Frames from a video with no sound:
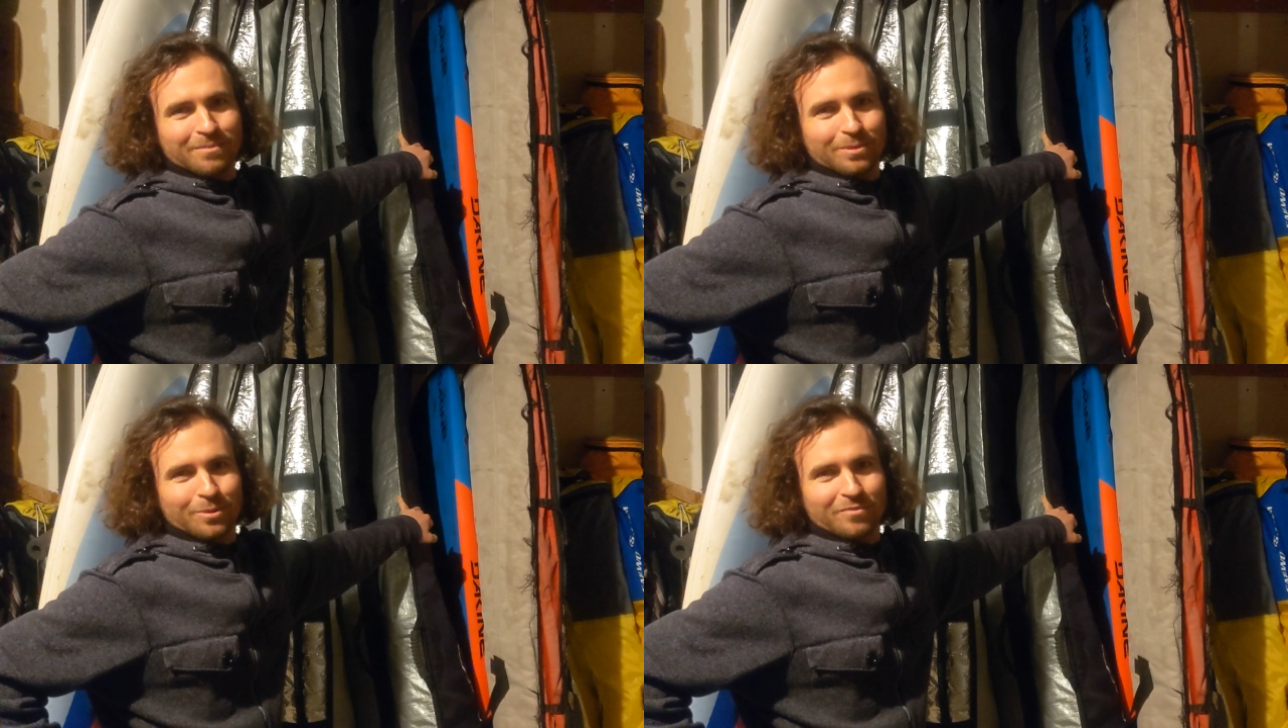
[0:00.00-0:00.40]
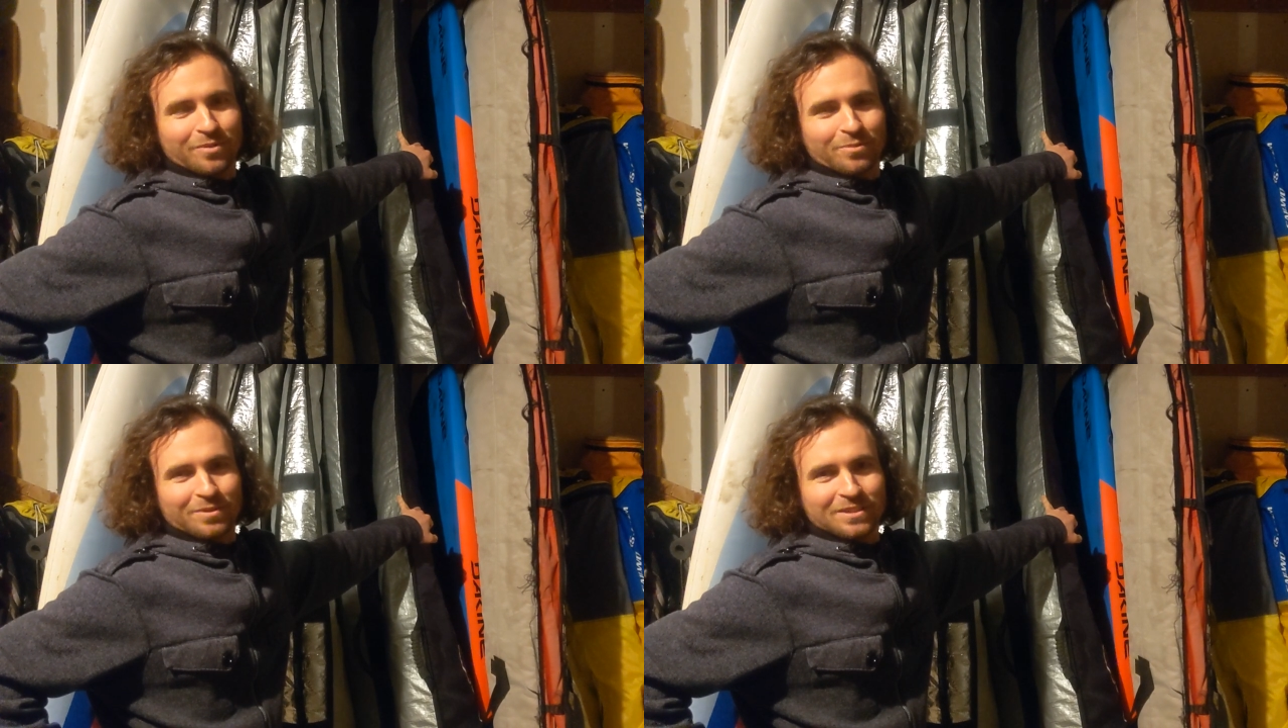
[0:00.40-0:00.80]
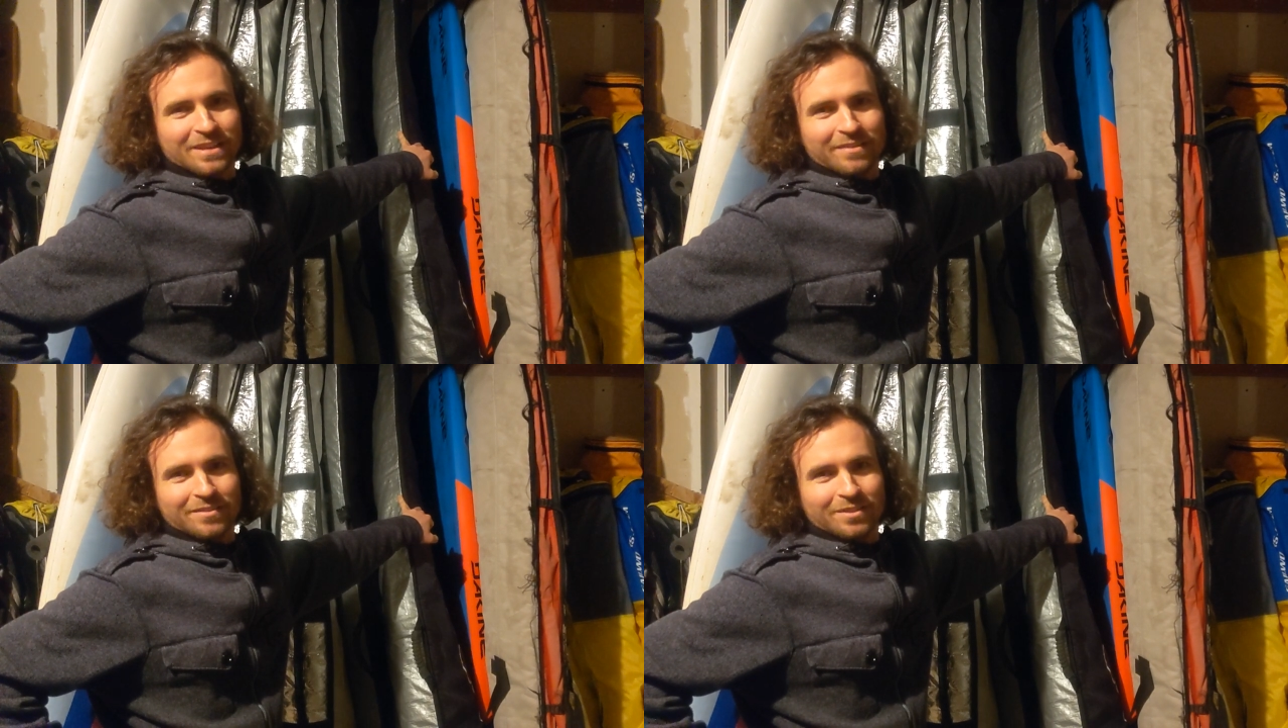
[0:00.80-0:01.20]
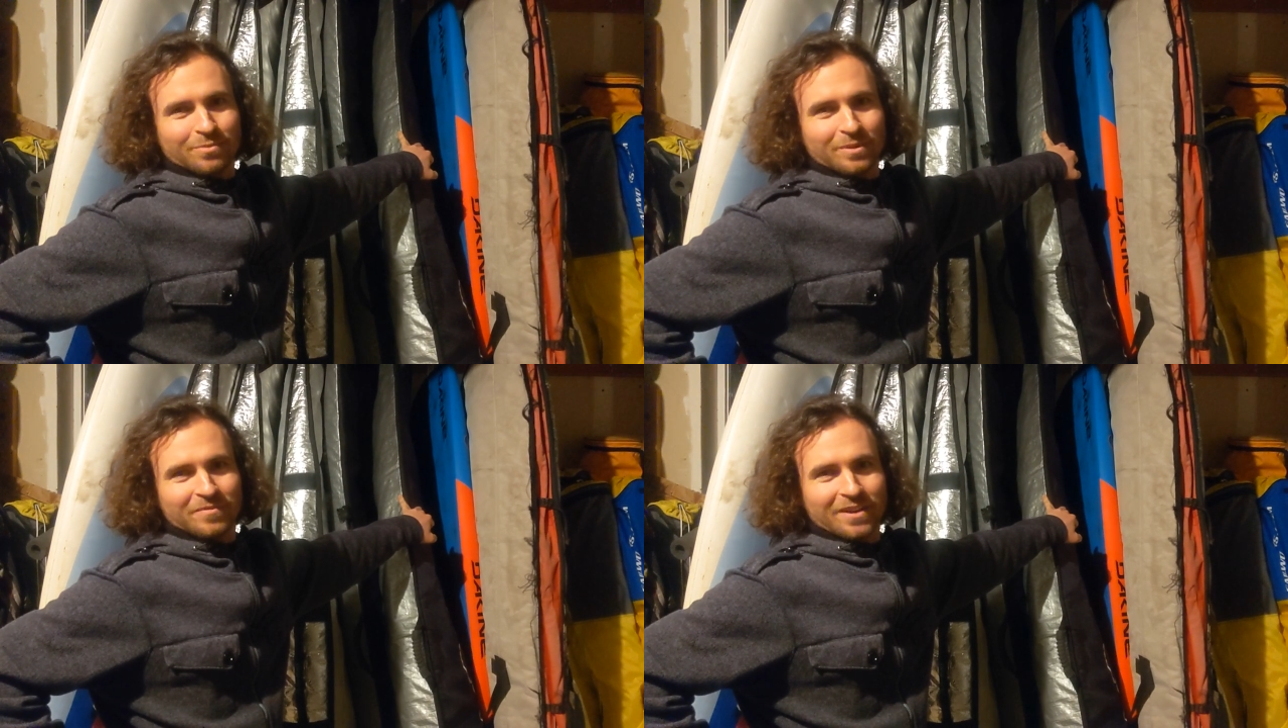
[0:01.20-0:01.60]
blowing for 3.7,
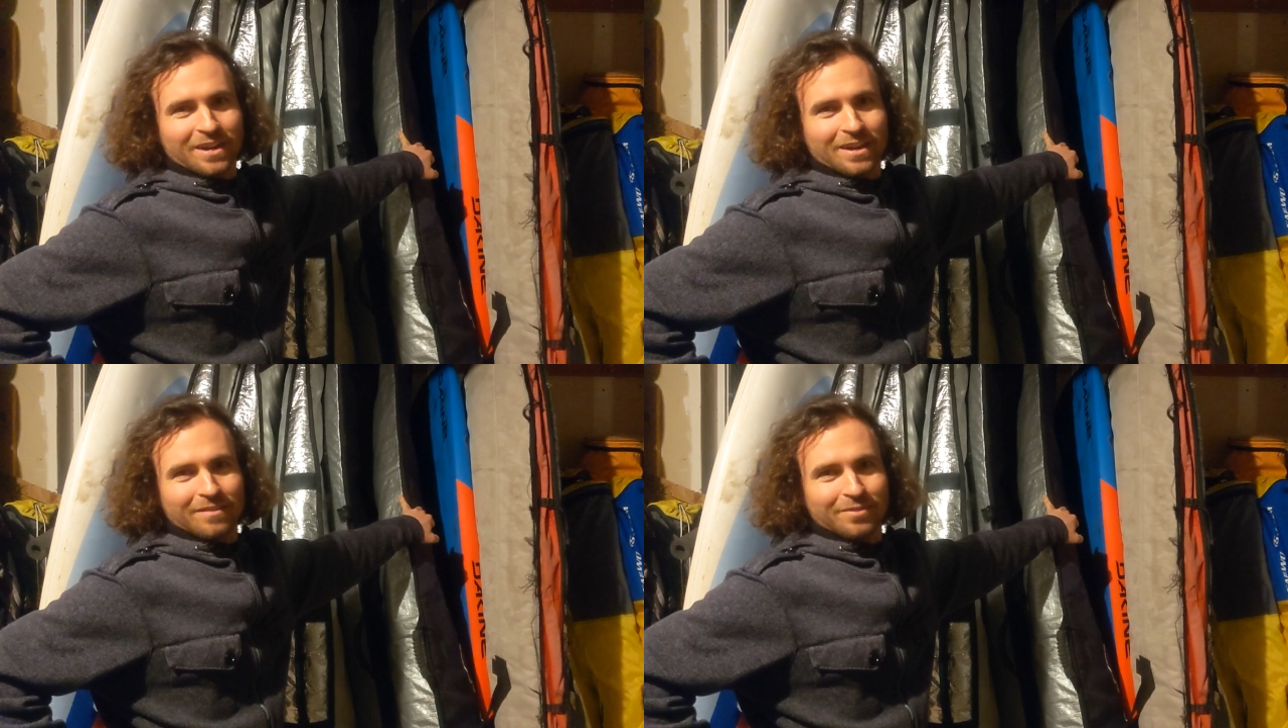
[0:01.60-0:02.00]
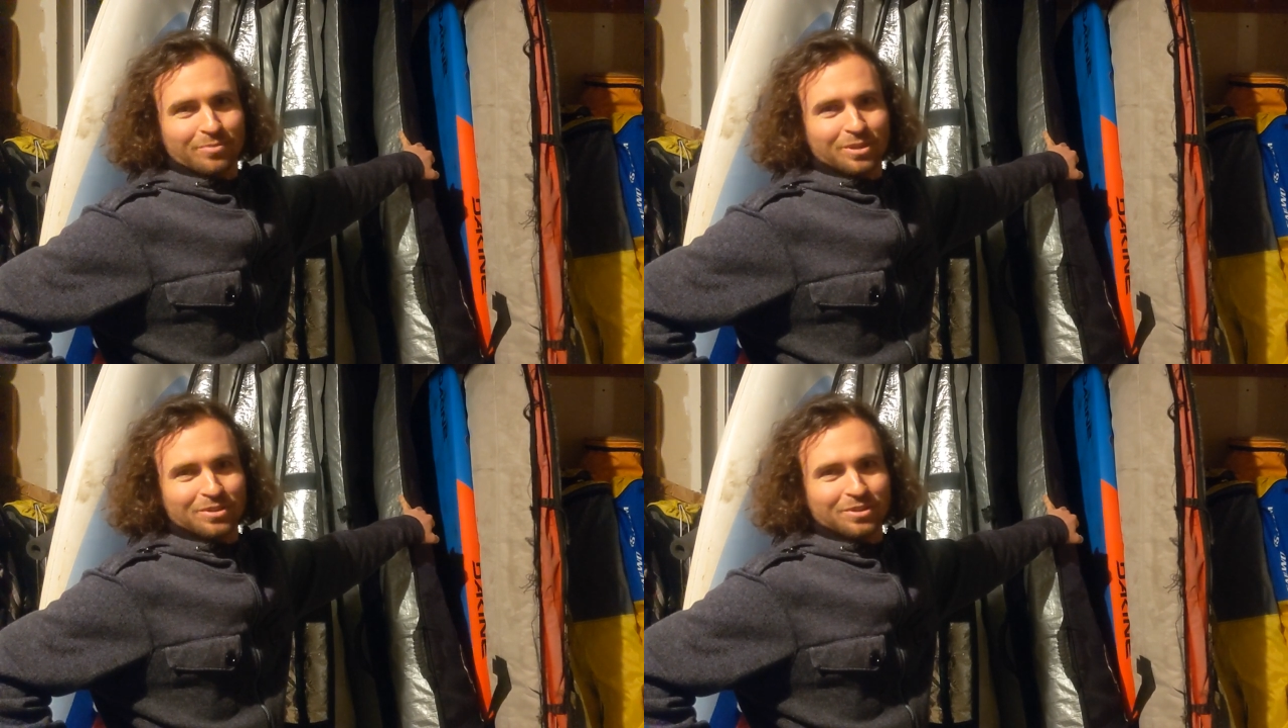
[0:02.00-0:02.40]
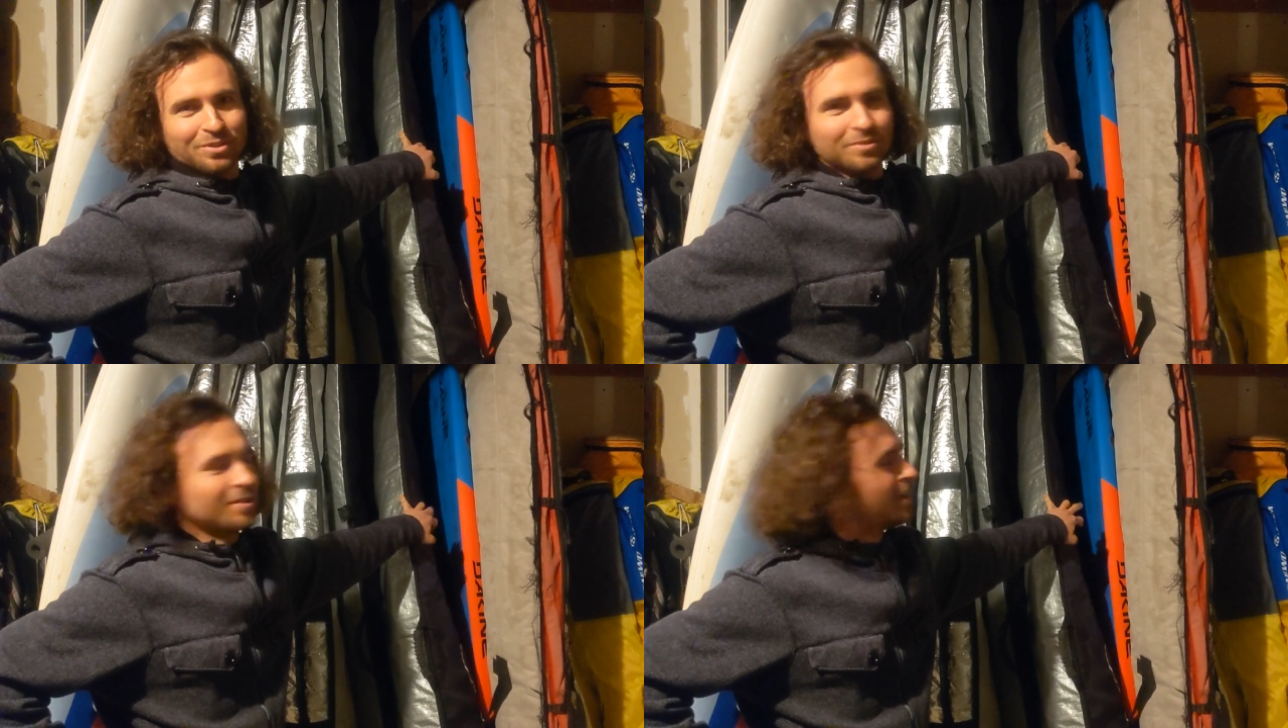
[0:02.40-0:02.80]
3.5, 3.2.